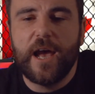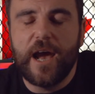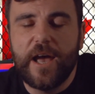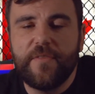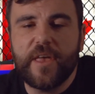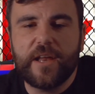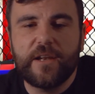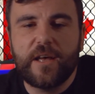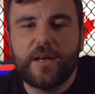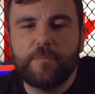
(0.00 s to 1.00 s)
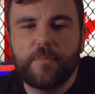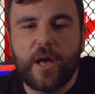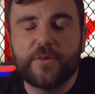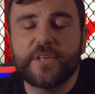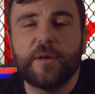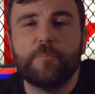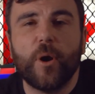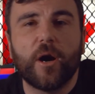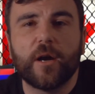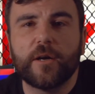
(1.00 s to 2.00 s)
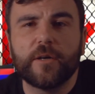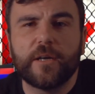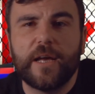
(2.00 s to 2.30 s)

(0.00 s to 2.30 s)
And then I was at a bar,